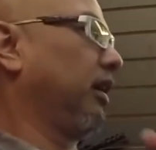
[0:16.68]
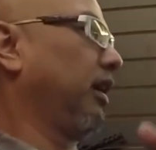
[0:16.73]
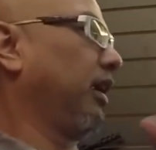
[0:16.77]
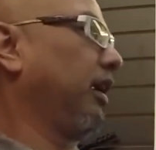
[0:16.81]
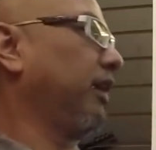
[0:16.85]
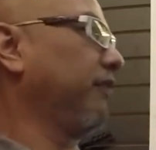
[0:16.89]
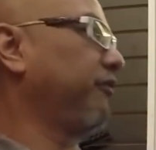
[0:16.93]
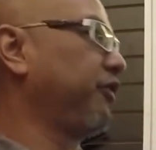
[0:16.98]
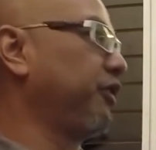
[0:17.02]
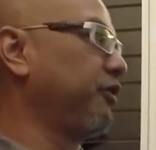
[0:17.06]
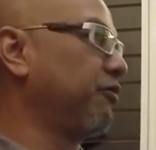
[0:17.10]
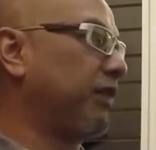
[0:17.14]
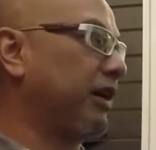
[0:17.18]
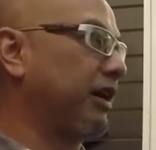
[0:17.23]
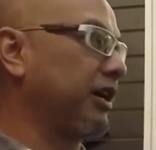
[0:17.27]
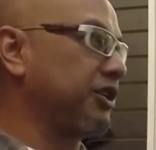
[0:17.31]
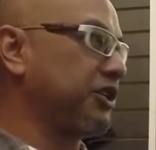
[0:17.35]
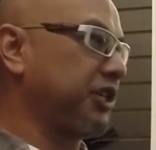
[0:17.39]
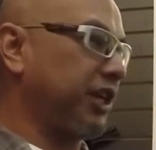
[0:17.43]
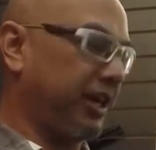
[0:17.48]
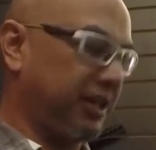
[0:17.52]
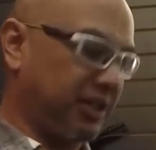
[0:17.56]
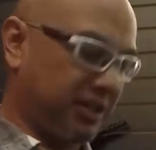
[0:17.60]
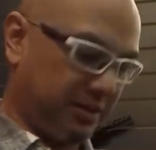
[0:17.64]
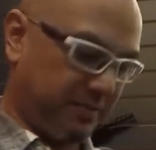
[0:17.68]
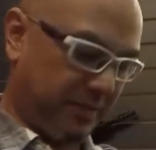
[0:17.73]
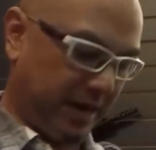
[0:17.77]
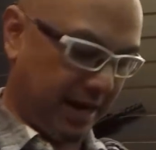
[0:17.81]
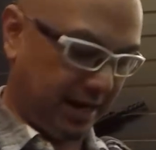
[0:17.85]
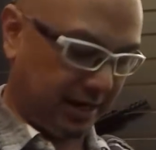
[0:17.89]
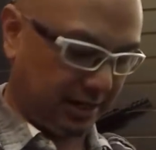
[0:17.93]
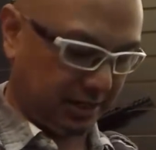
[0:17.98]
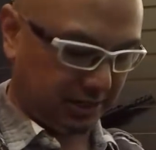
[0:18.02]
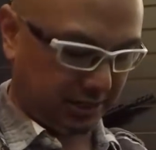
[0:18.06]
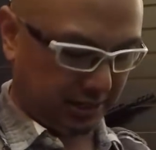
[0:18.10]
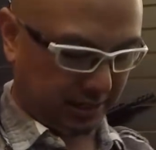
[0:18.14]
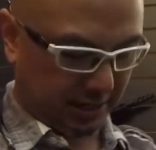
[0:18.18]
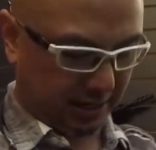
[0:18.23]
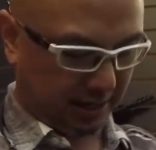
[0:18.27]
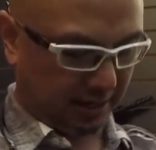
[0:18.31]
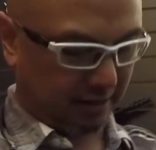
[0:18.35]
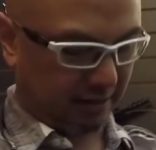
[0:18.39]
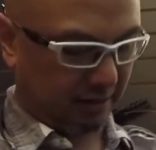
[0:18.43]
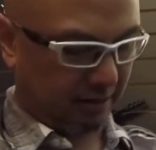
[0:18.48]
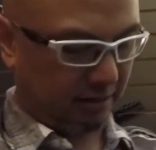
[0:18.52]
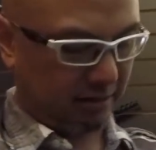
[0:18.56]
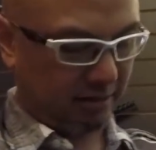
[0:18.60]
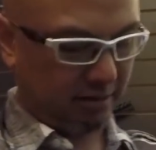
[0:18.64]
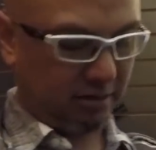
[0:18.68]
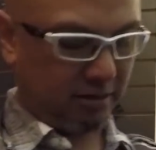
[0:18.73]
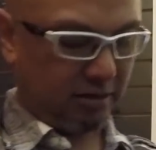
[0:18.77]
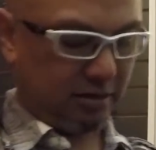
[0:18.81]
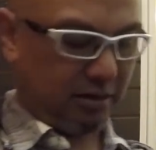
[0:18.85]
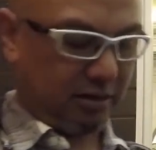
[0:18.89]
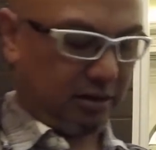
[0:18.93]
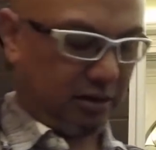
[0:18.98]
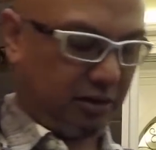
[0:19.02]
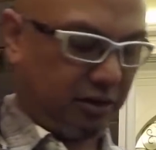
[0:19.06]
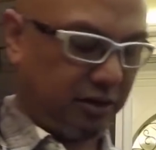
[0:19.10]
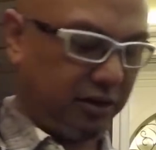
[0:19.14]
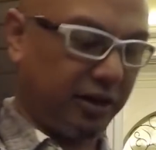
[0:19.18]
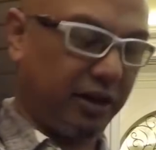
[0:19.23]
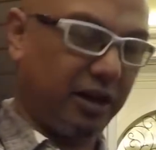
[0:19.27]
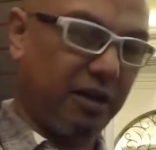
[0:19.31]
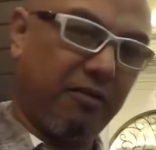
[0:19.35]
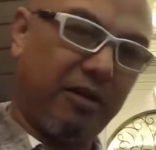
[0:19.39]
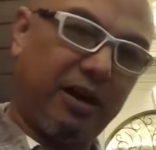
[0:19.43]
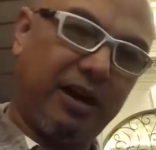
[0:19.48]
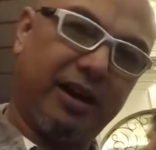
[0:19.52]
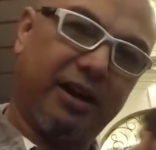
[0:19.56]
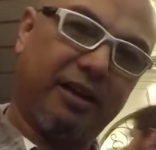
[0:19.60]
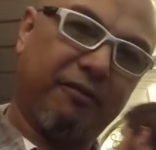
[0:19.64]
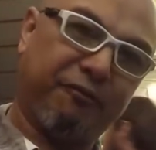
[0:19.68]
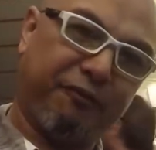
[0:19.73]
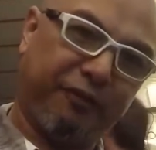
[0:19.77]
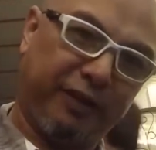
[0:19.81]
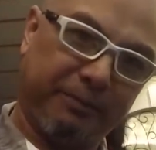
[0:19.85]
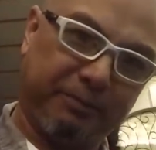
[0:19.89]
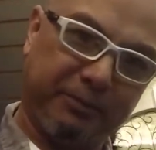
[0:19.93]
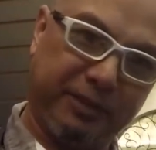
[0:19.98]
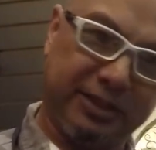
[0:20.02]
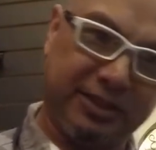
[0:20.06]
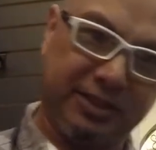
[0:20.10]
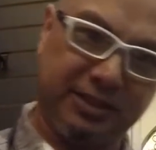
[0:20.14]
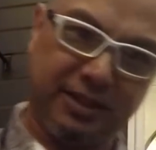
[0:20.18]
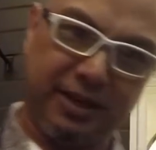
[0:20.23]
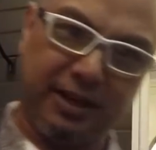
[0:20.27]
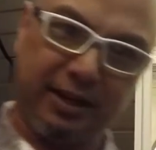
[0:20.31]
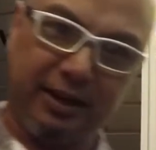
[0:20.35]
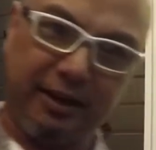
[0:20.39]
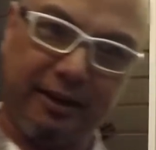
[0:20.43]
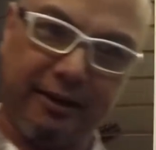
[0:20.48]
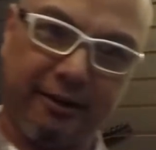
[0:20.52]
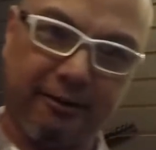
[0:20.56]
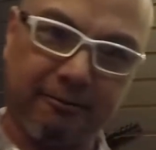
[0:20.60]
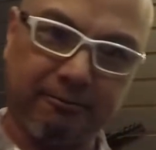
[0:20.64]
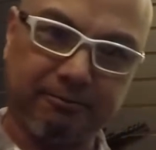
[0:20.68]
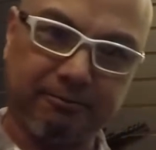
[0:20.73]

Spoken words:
if you want to change the magazine, you're going to want to flip this thing here.